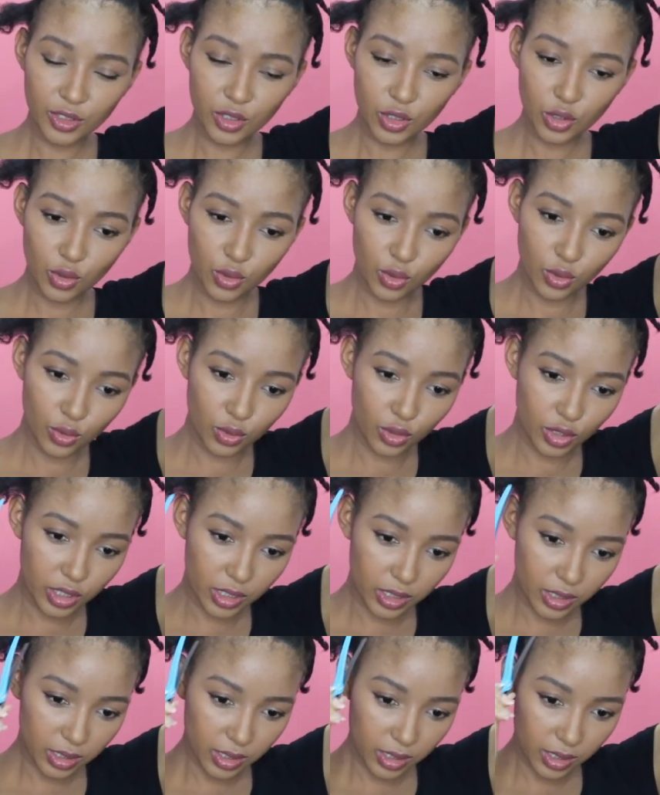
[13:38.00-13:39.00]
to
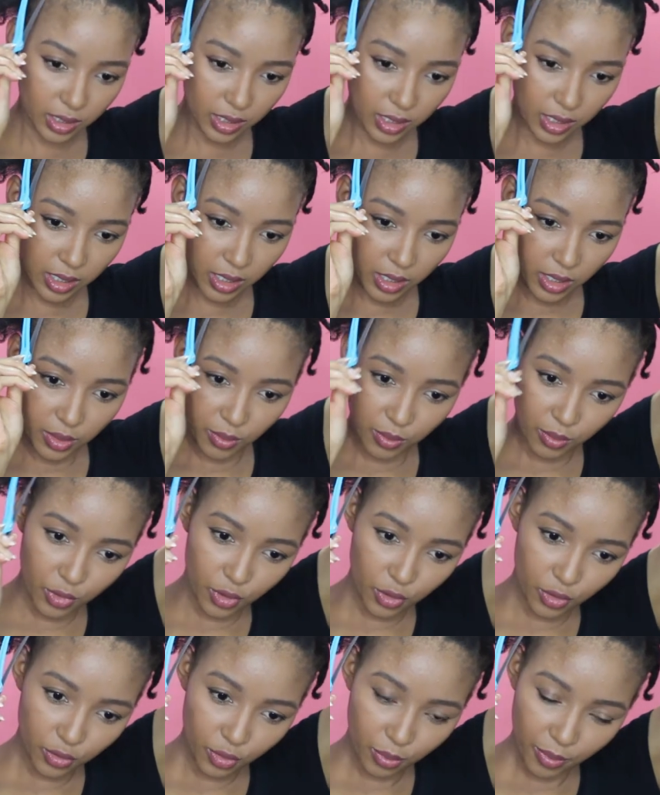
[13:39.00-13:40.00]
just
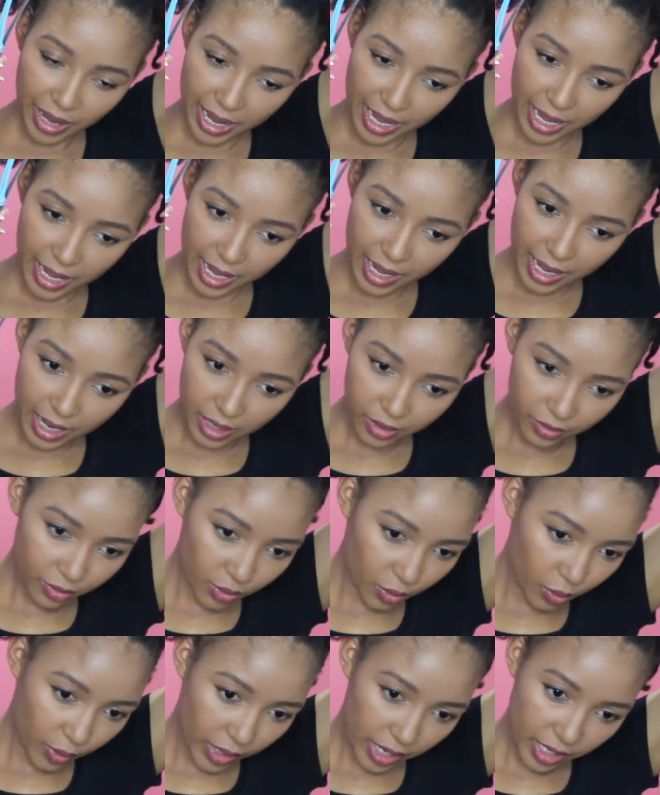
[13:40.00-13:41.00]
move my hair out of
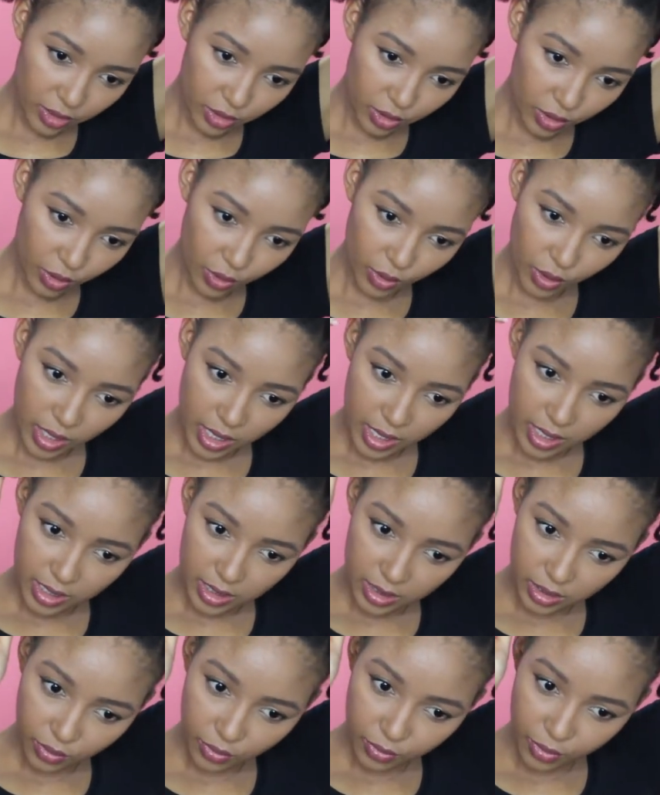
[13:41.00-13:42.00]
the way. So
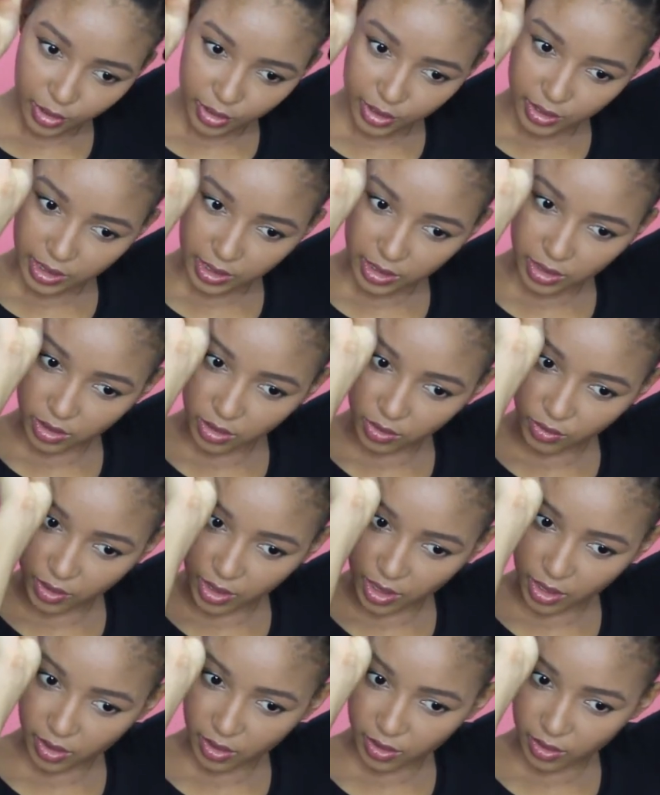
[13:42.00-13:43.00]
here's the first section of
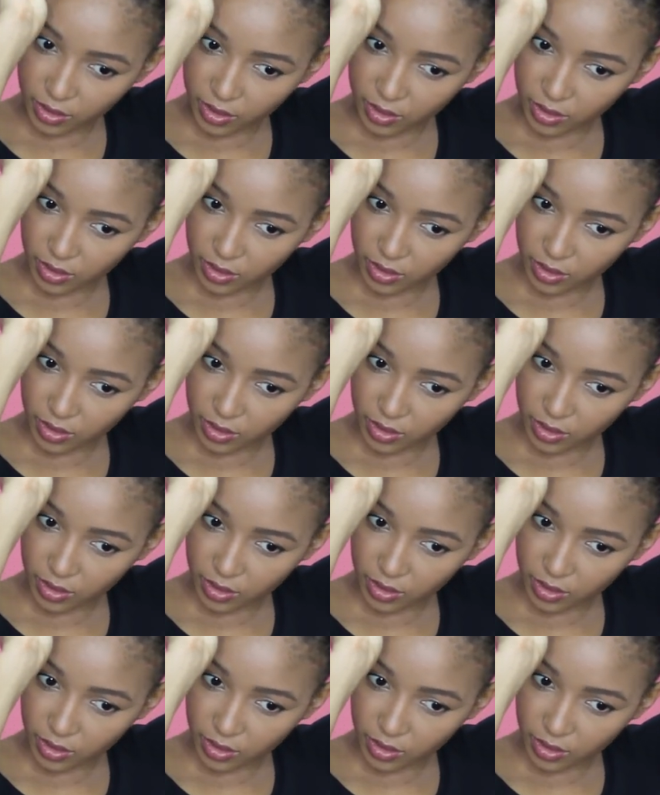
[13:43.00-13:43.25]
hair.